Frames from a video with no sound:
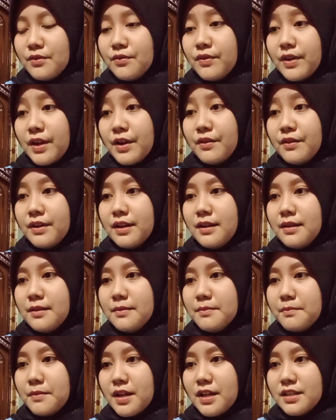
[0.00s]
very
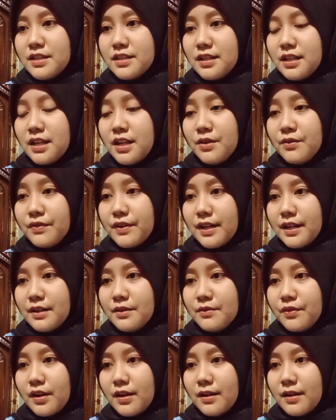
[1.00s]
much
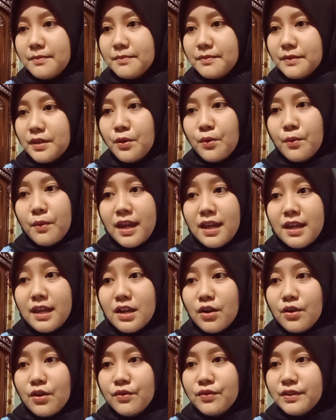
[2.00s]
different from the
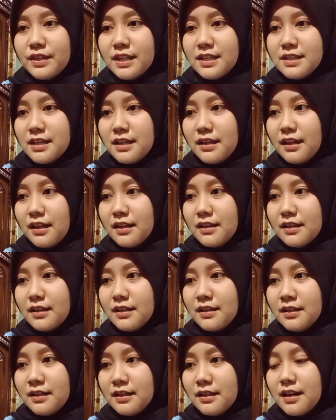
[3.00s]
way of teaching in
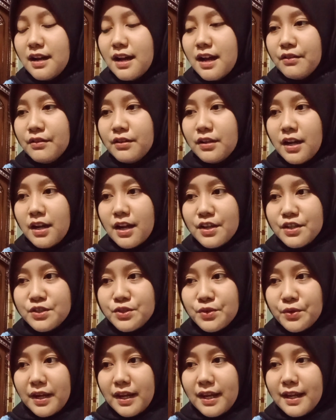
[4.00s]
her own
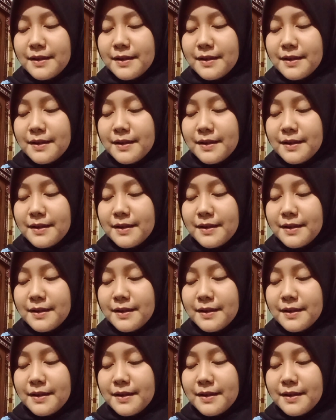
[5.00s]
country.